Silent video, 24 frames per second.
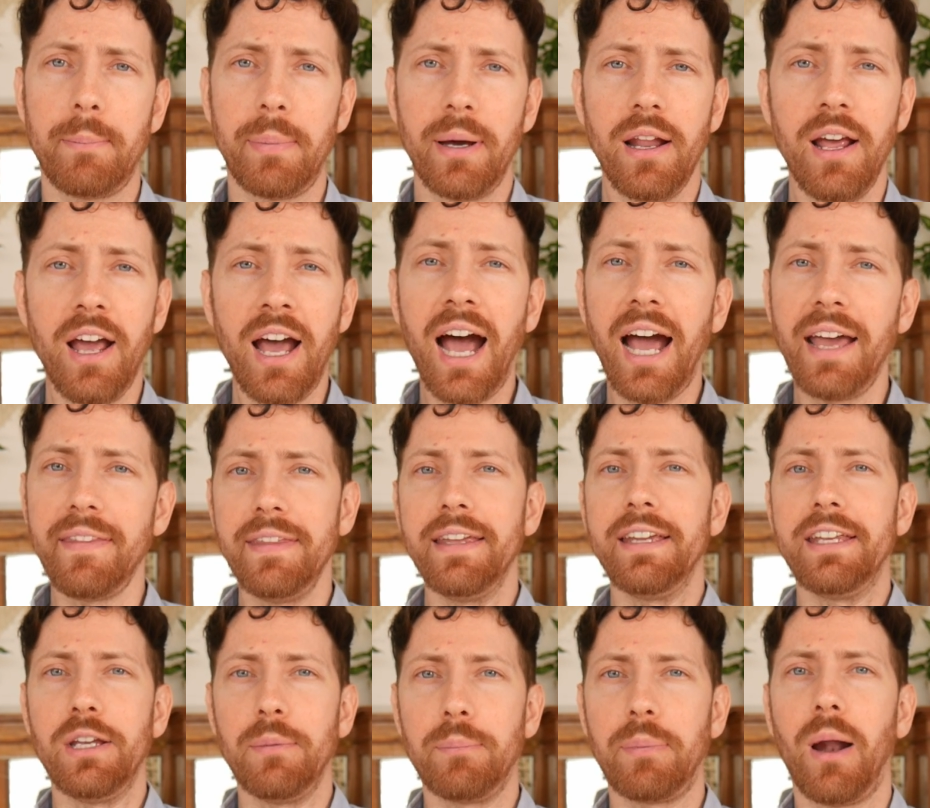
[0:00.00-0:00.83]
But I
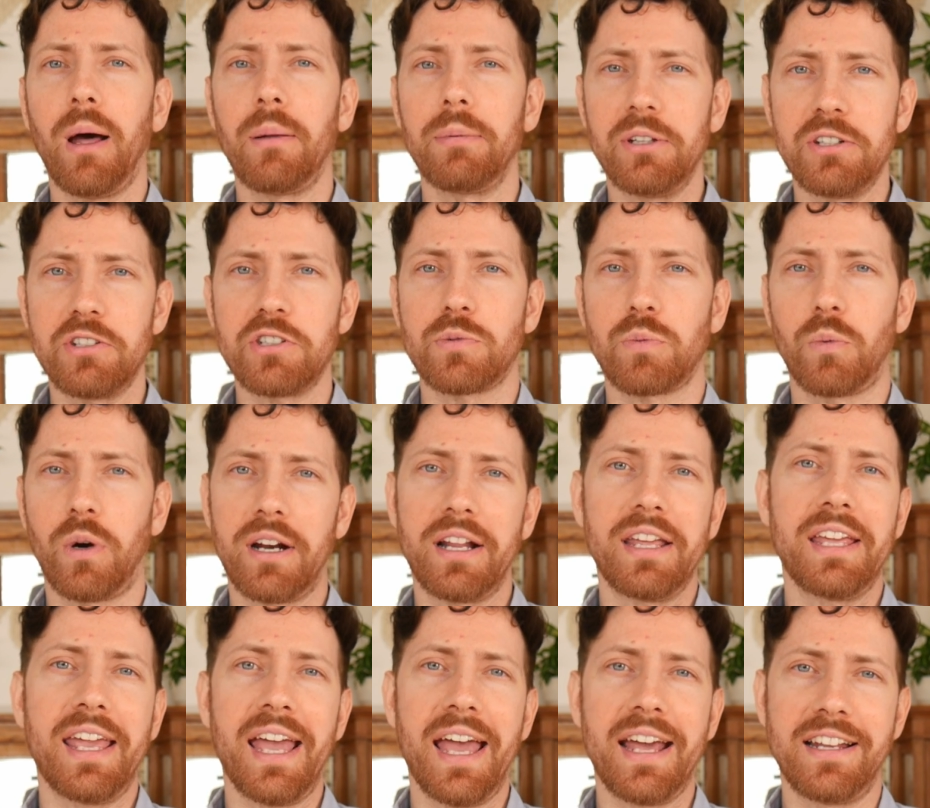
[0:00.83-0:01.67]
think you probably just want
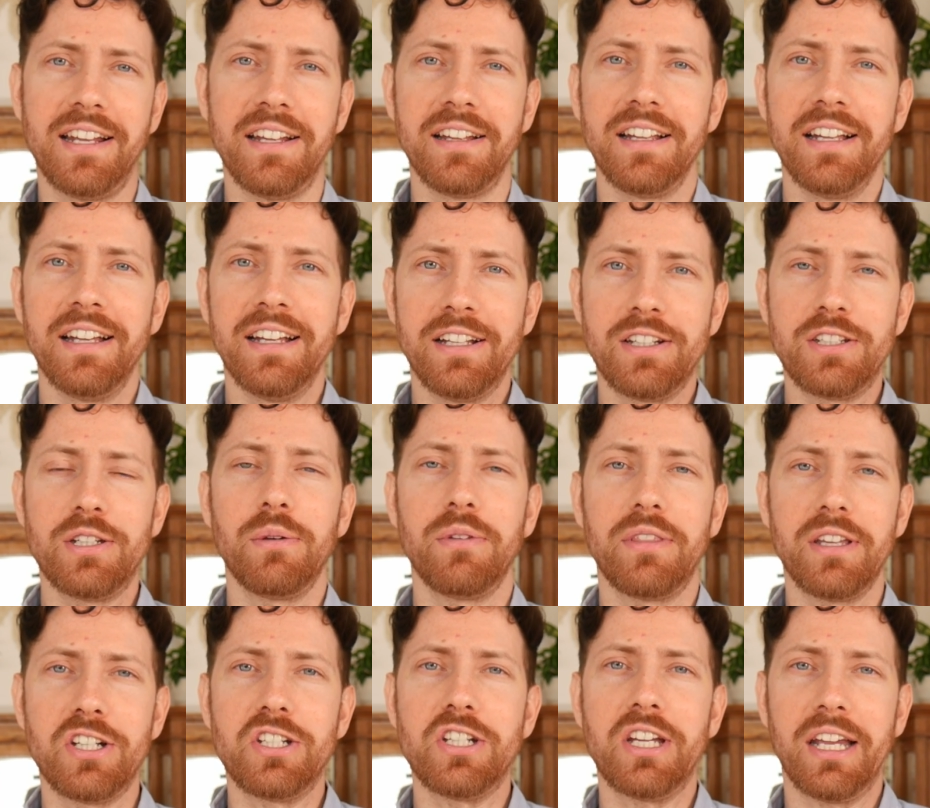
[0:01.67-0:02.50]
to get to
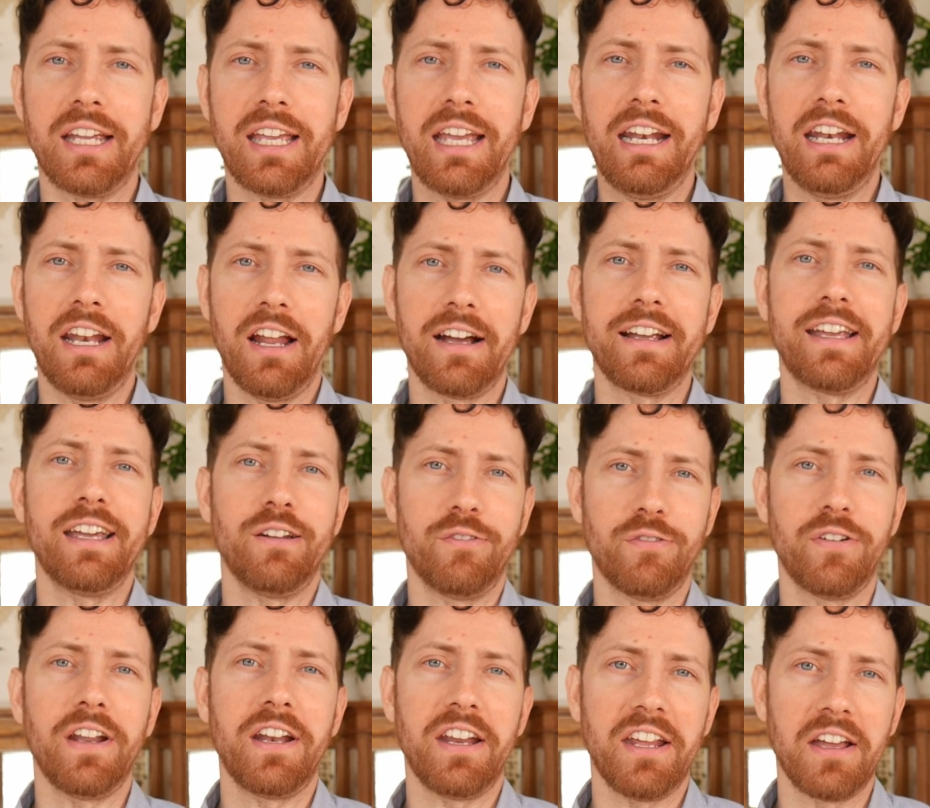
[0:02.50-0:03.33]
the chicken
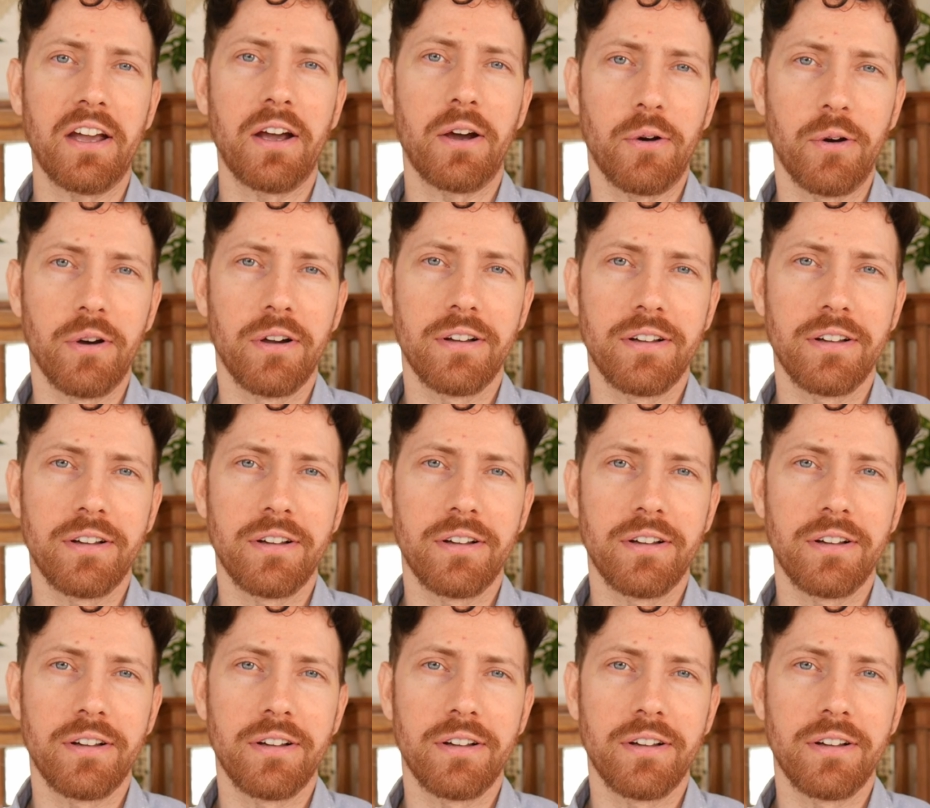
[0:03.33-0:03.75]
nugget video.